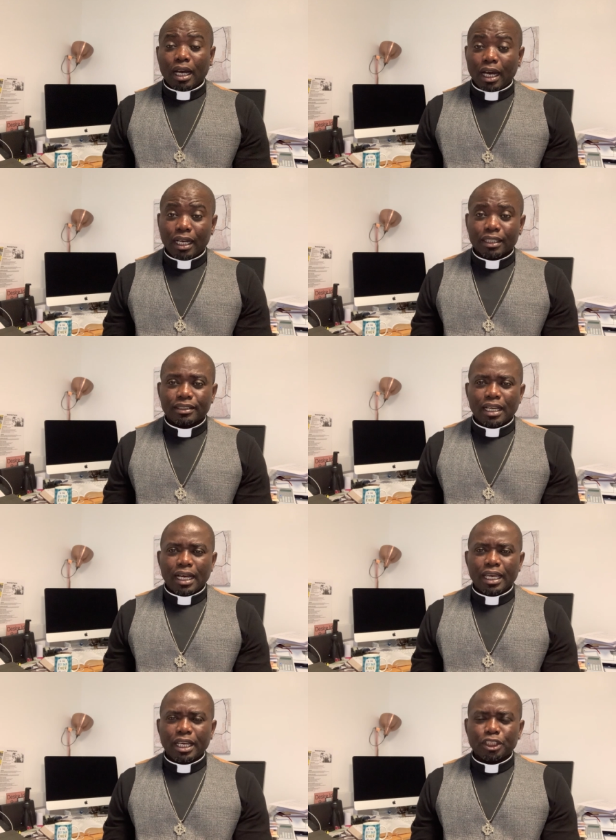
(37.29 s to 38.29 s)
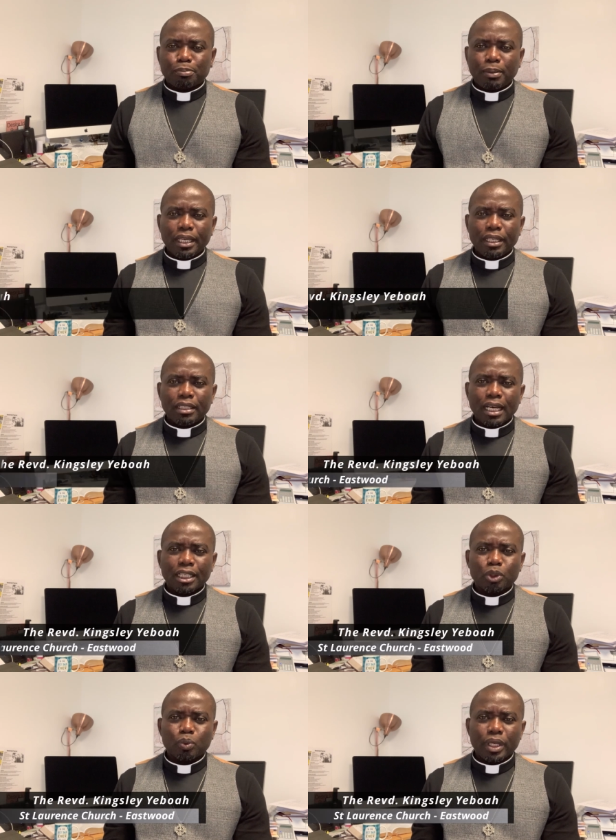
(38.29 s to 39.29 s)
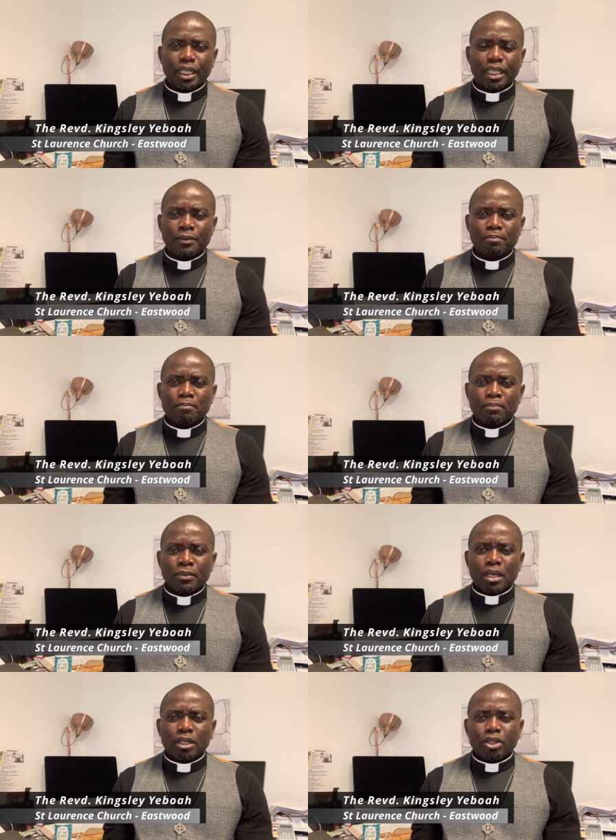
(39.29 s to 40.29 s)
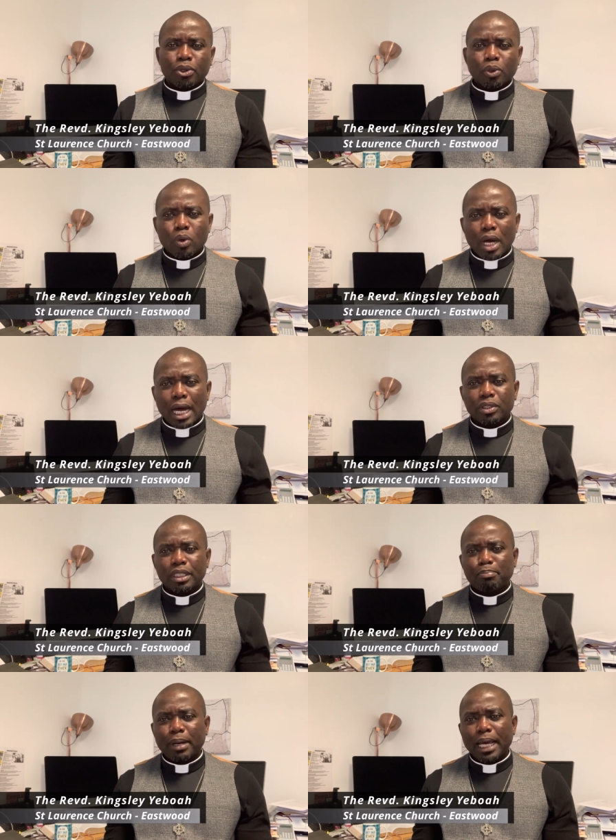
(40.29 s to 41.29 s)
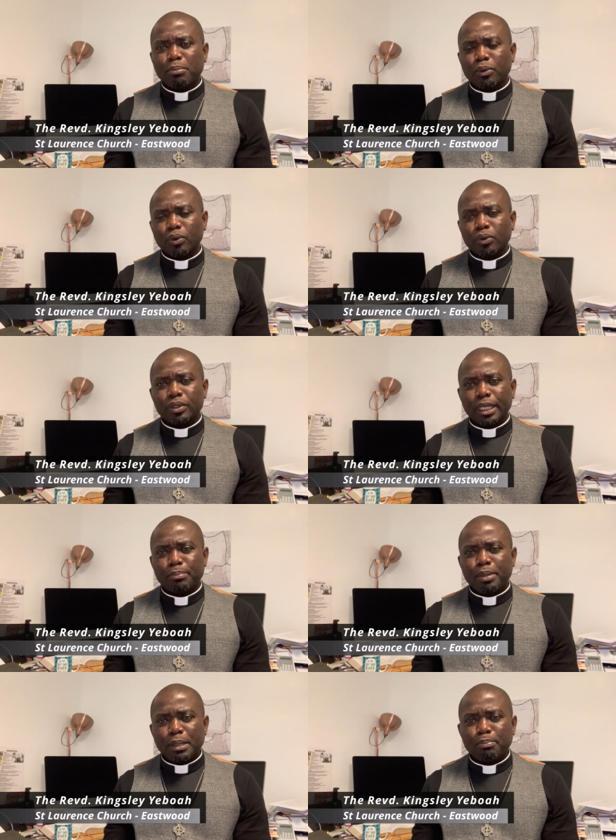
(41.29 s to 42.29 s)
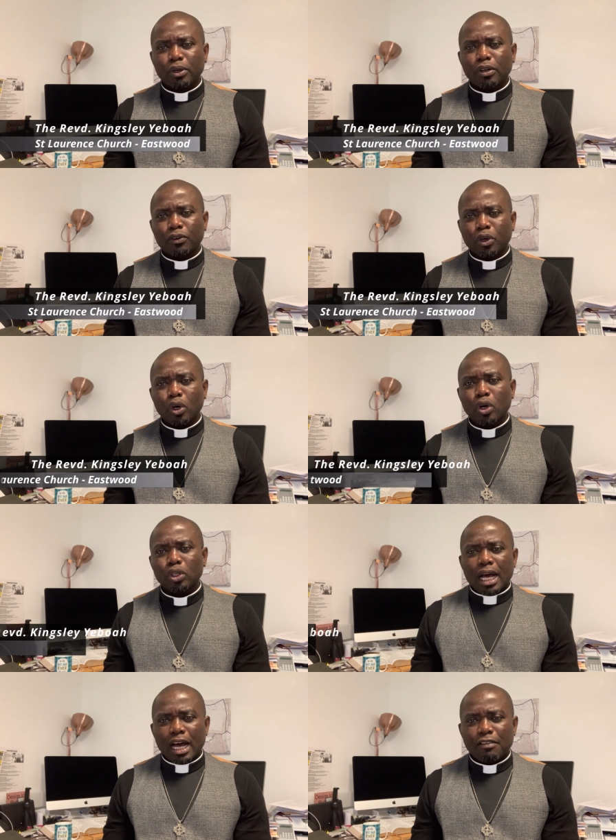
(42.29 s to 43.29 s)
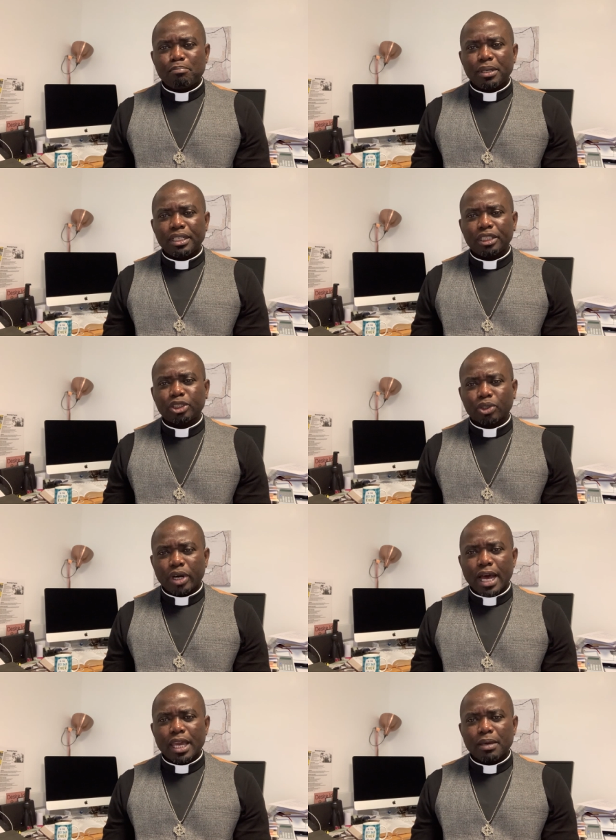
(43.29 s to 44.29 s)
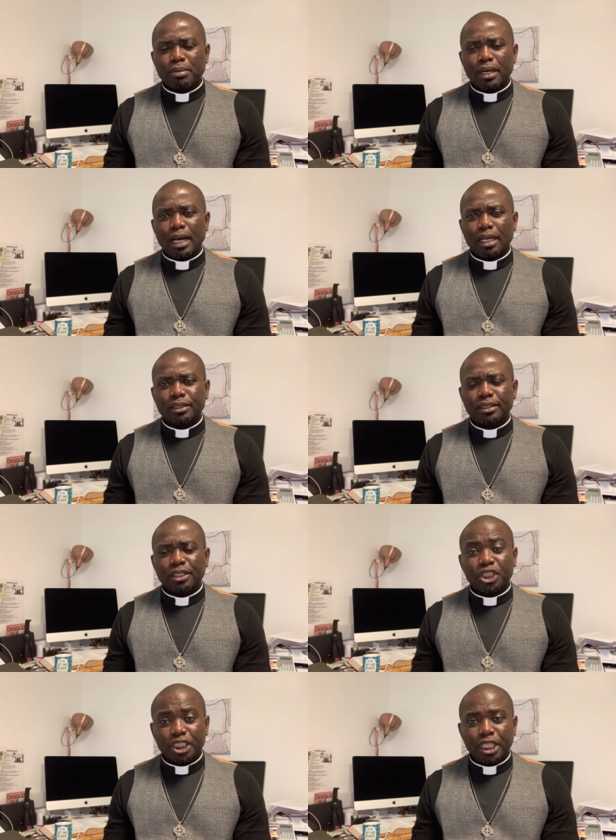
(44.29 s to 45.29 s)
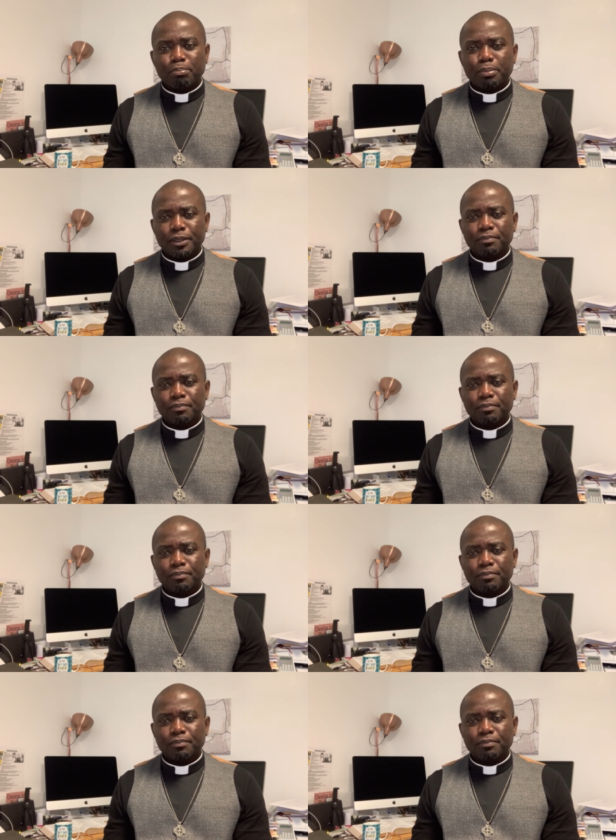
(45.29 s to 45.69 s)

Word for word: As I explained last week, throughout the Bible, the people of God have been described as sheep.